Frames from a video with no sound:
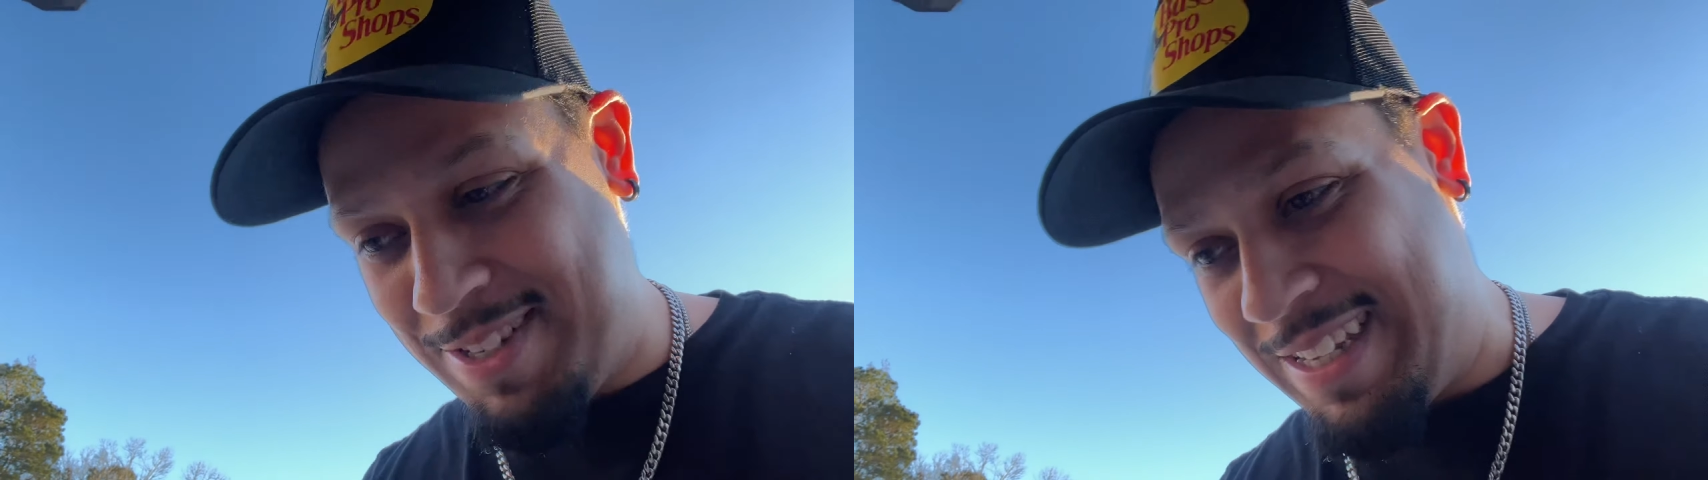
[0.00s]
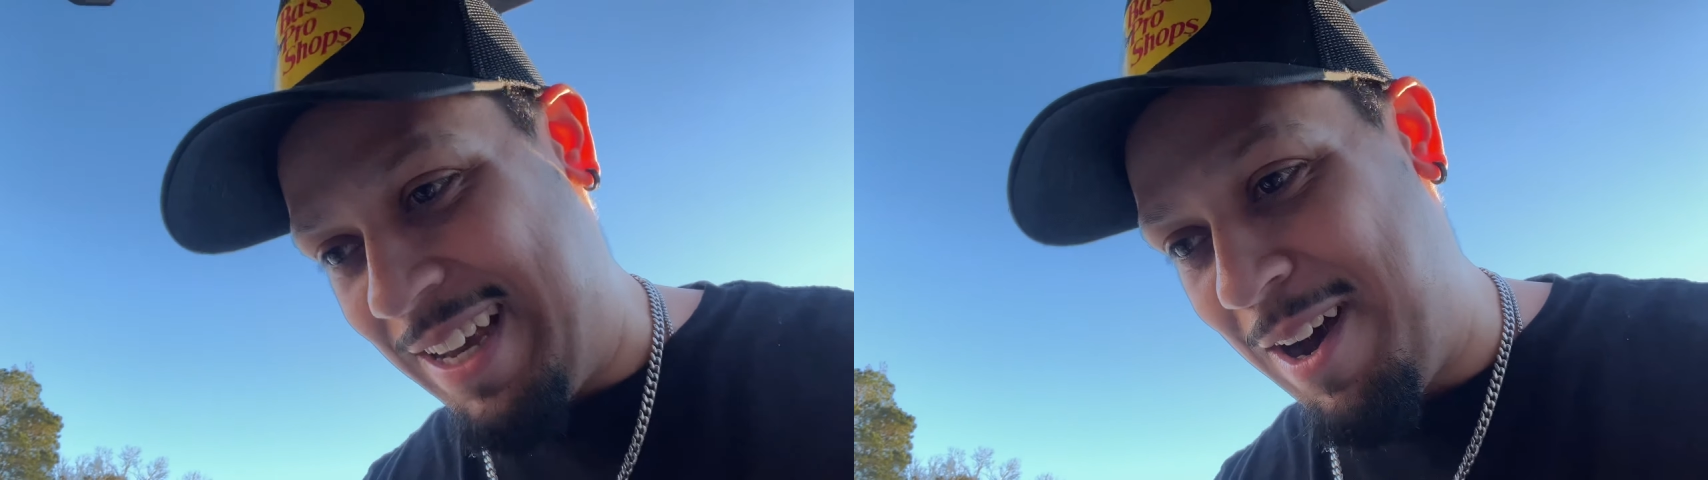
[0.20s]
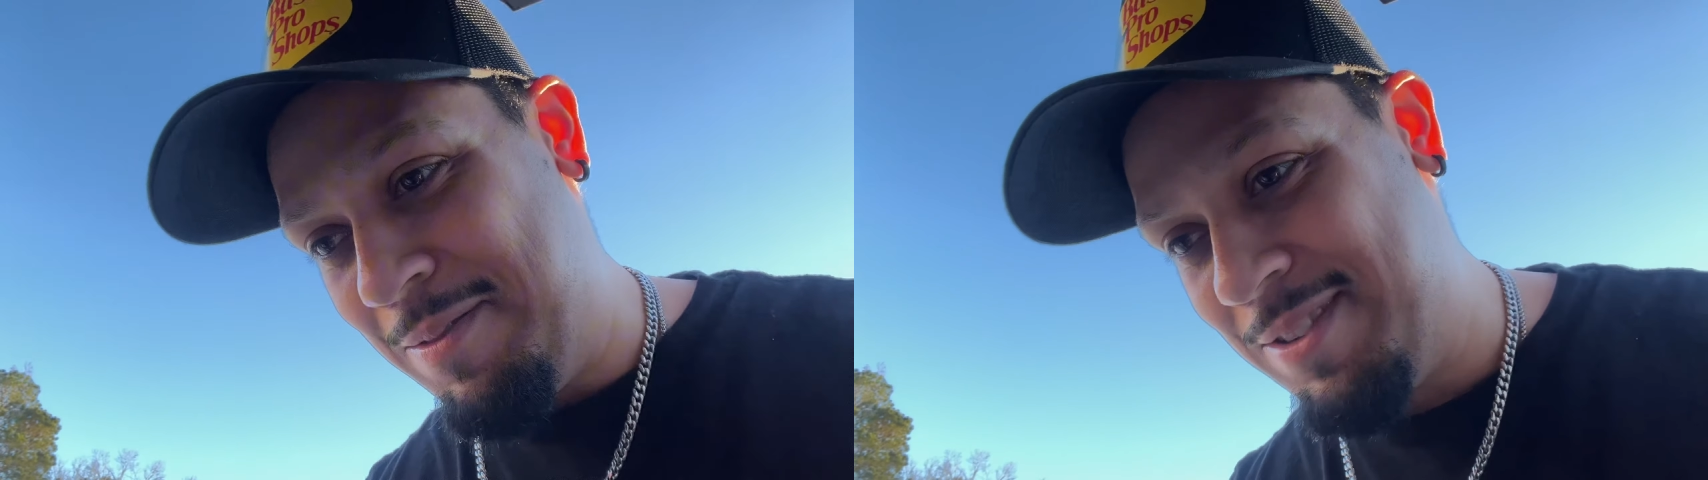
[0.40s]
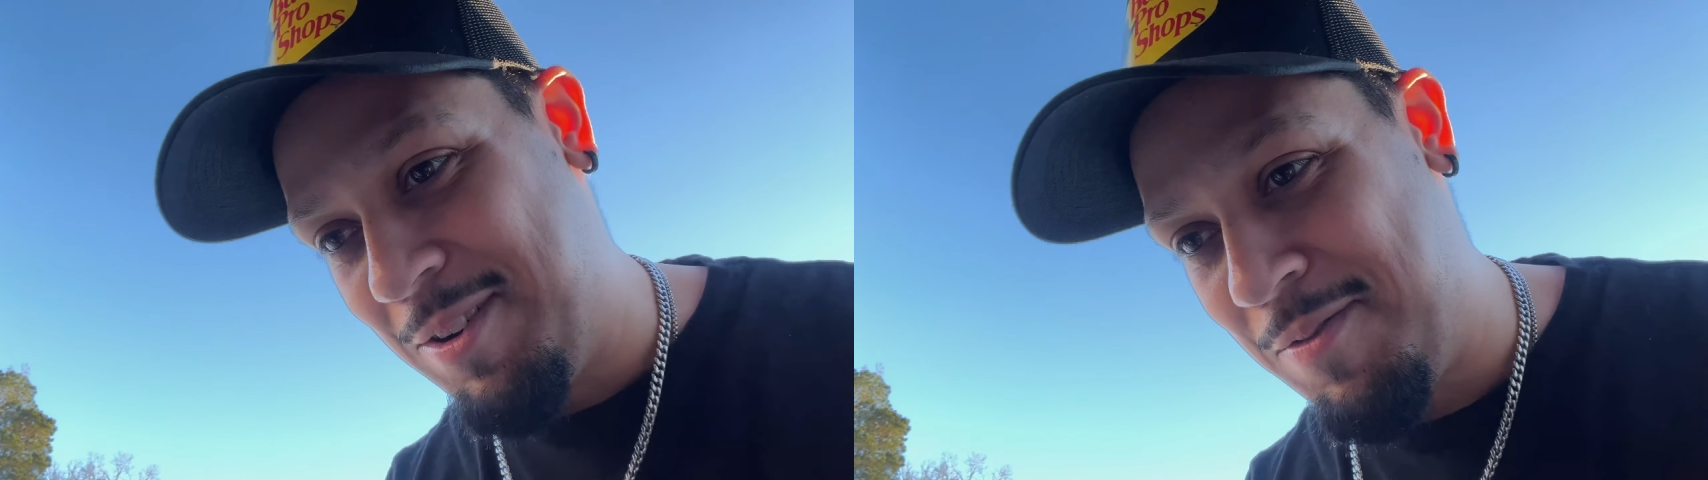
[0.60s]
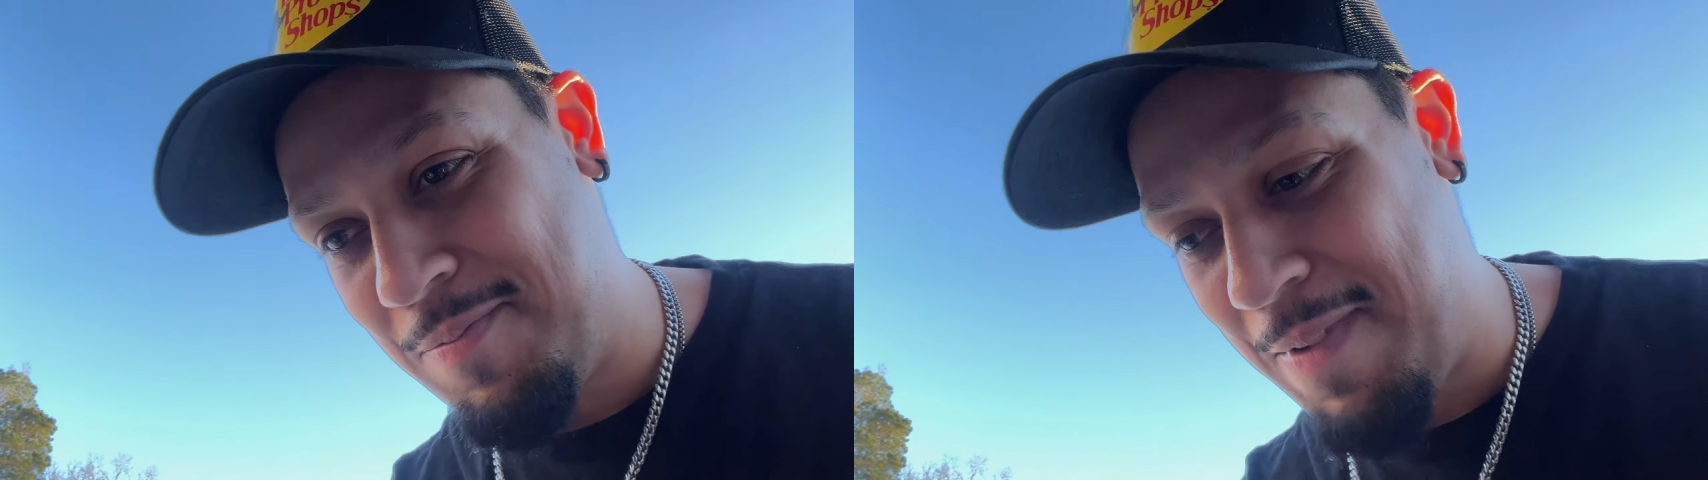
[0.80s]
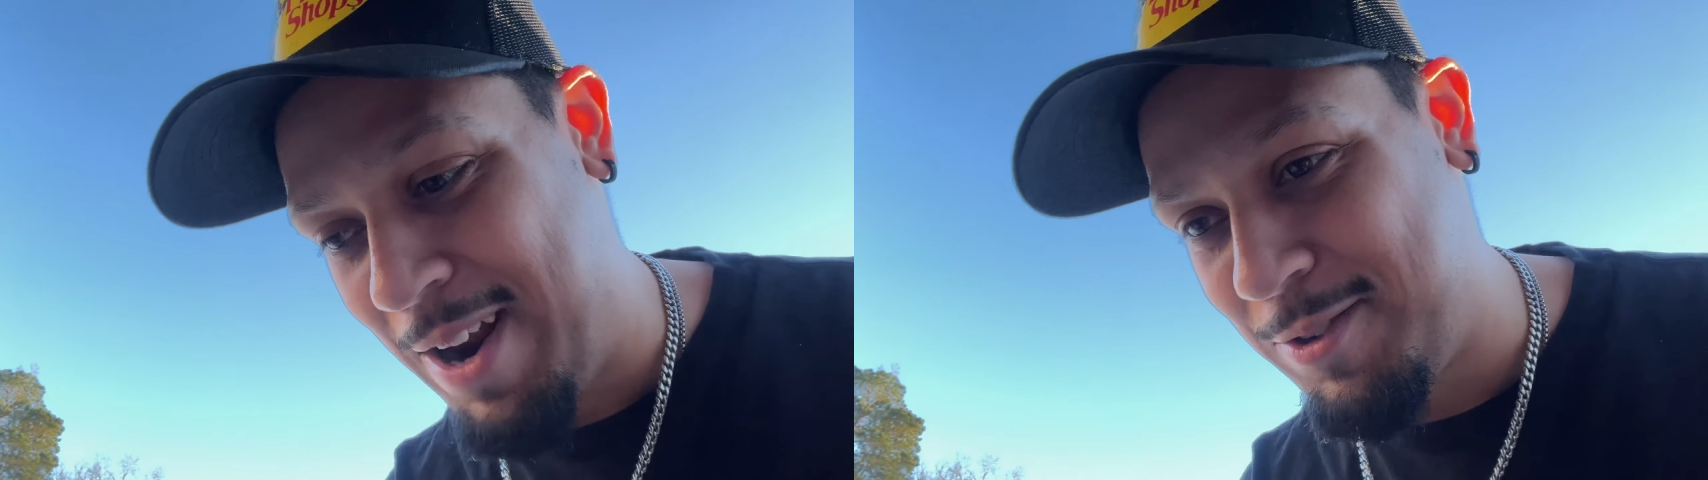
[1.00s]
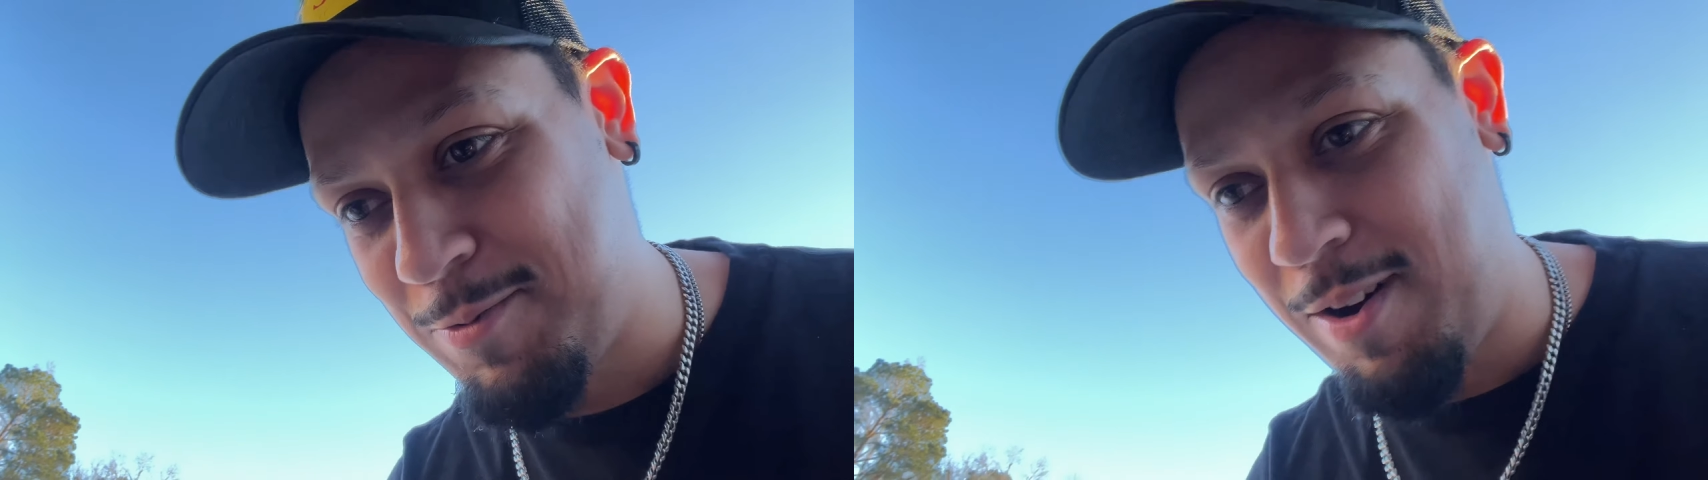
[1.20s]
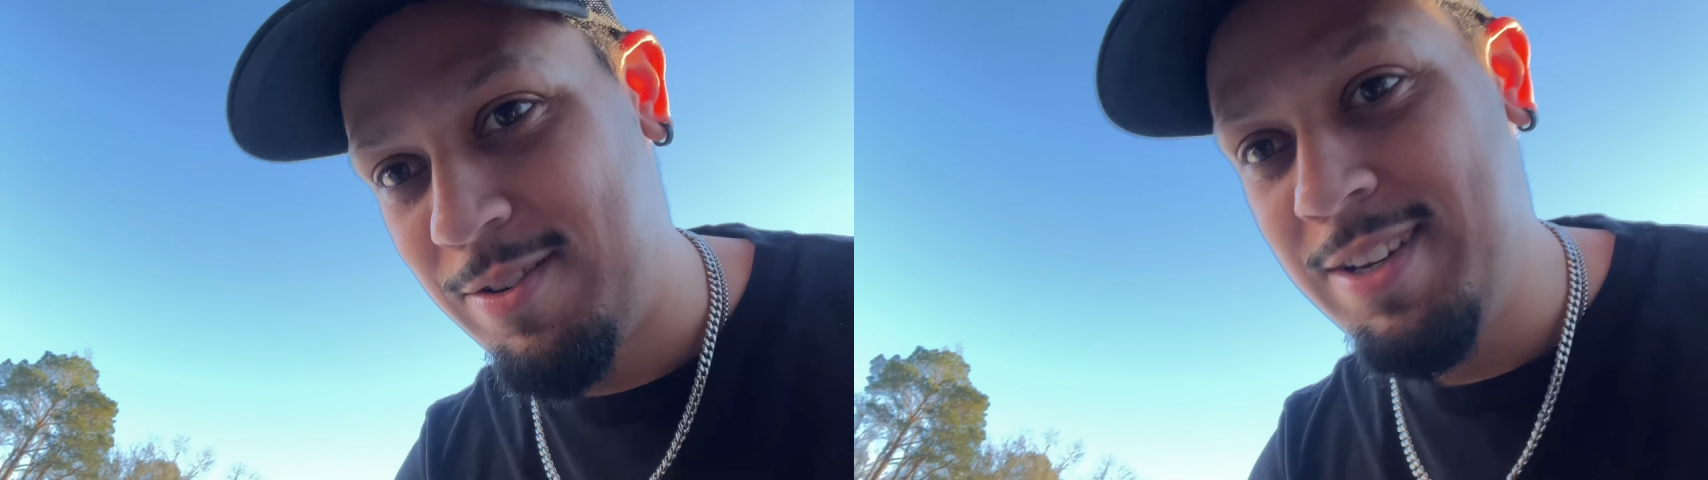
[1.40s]
intake coming, so might as
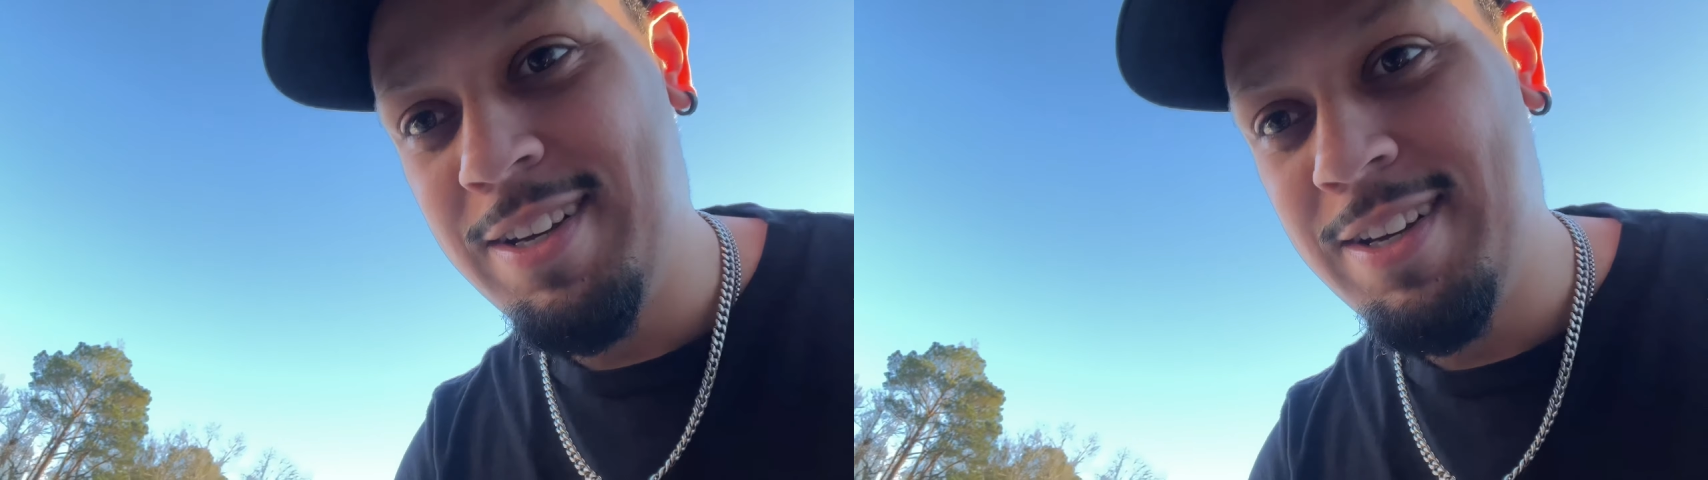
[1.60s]
well.